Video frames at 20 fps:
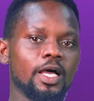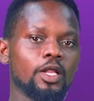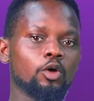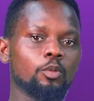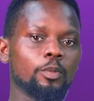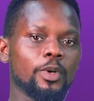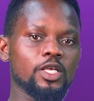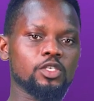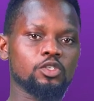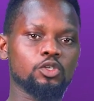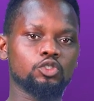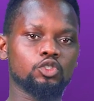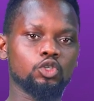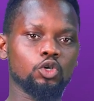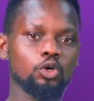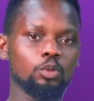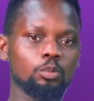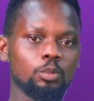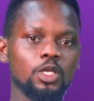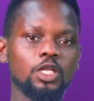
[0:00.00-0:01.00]
and
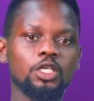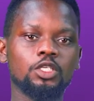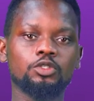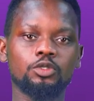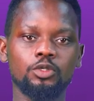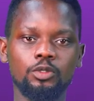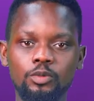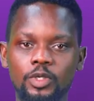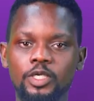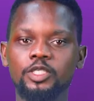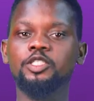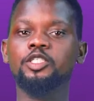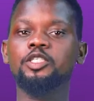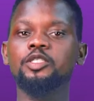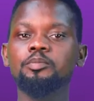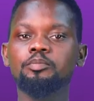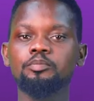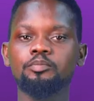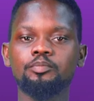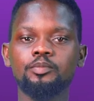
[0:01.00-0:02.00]
Obasanjo military
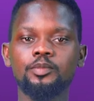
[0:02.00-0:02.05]
regime.